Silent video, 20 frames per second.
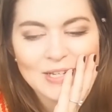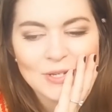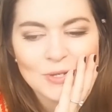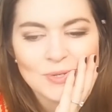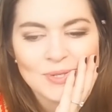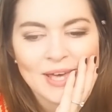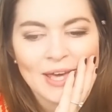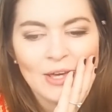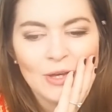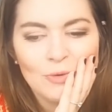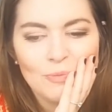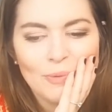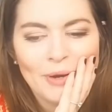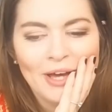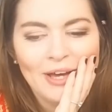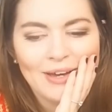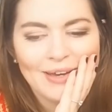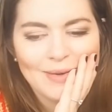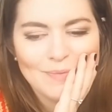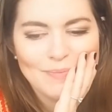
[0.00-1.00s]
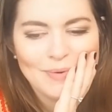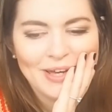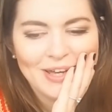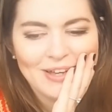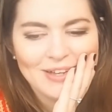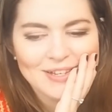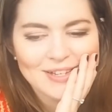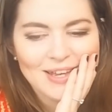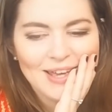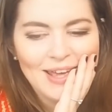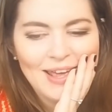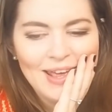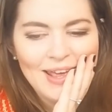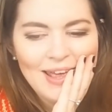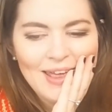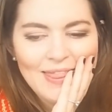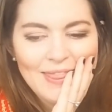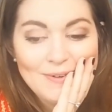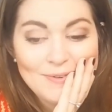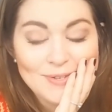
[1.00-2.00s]
say goodbye, but
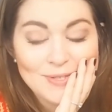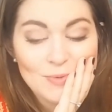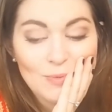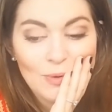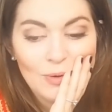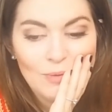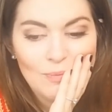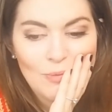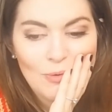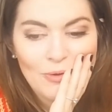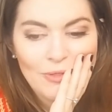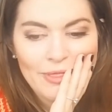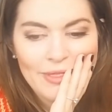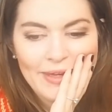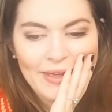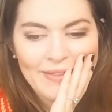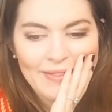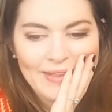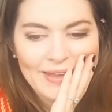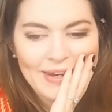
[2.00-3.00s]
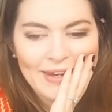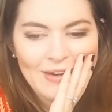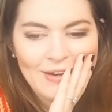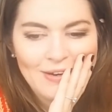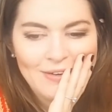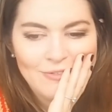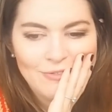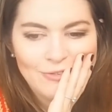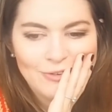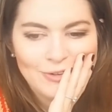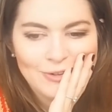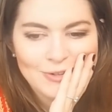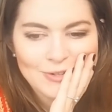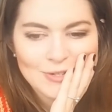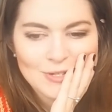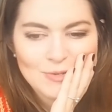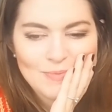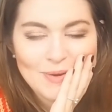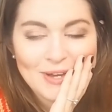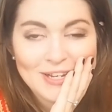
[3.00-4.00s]
there is one more thing that I forgot
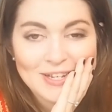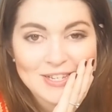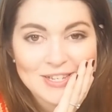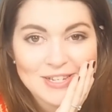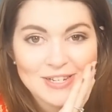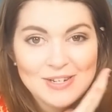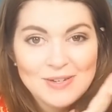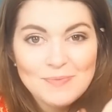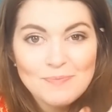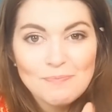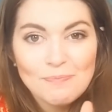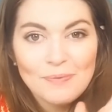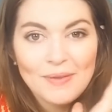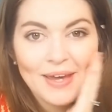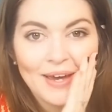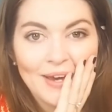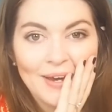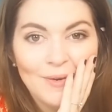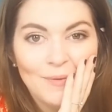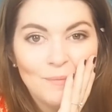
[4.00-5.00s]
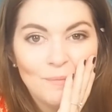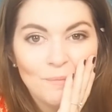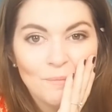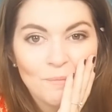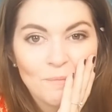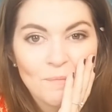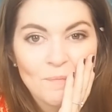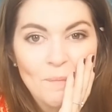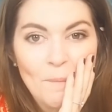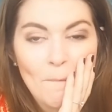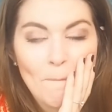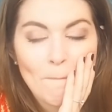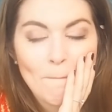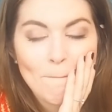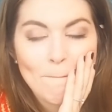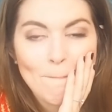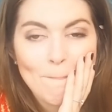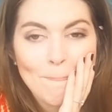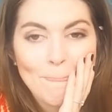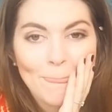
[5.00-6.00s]
to mention. I
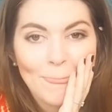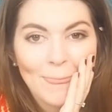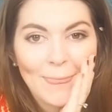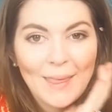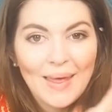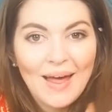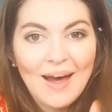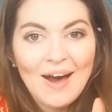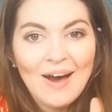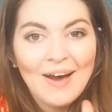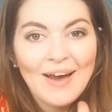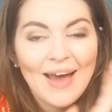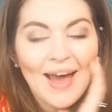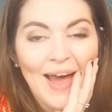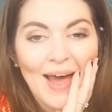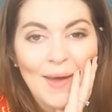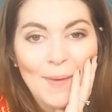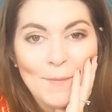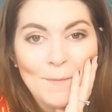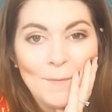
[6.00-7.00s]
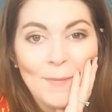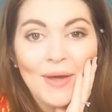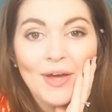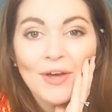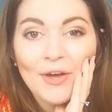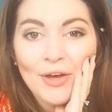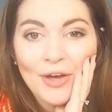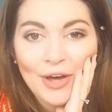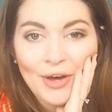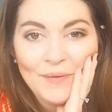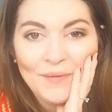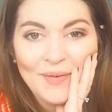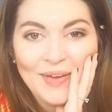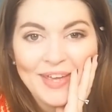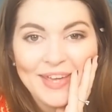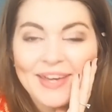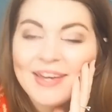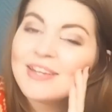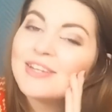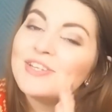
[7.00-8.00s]
am
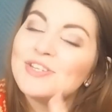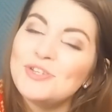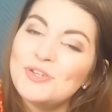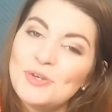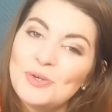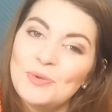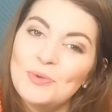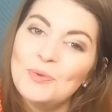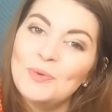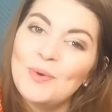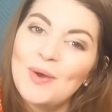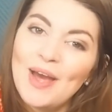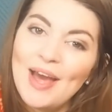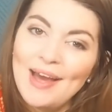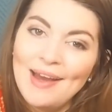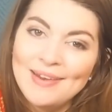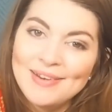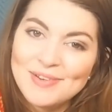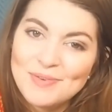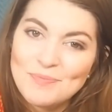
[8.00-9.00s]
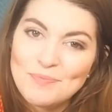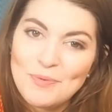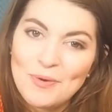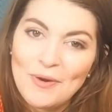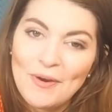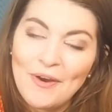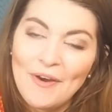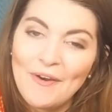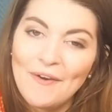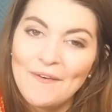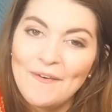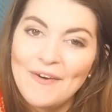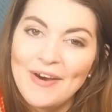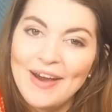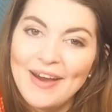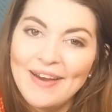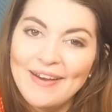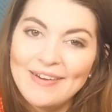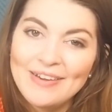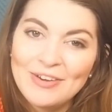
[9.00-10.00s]
going to Edinburgh
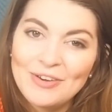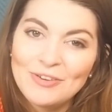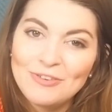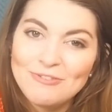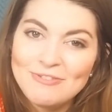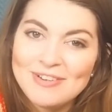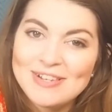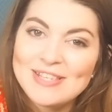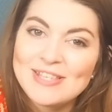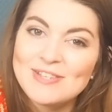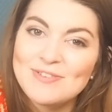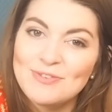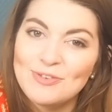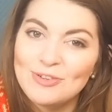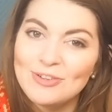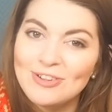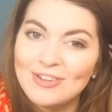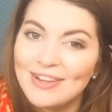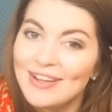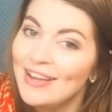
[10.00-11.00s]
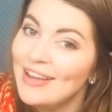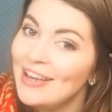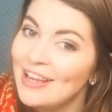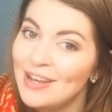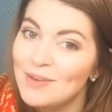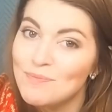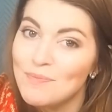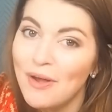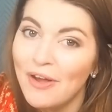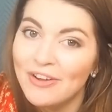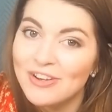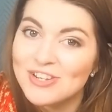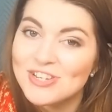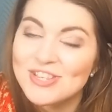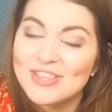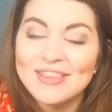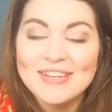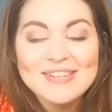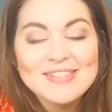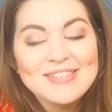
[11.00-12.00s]
Yarn Festival in
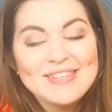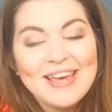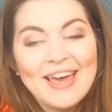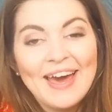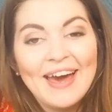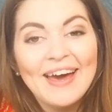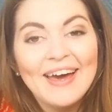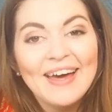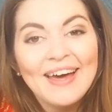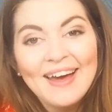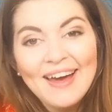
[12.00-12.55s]
March this year,